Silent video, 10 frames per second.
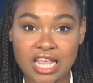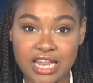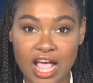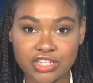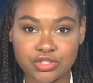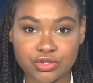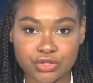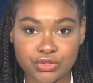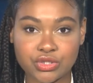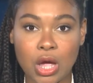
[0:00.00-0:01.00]
In national
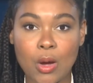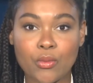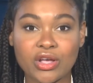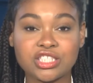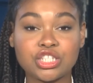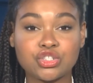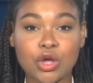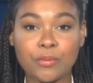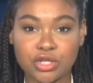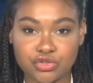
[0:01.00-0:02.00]
news, President
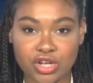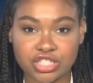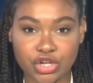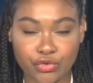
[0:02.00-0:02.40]
Trump addressed the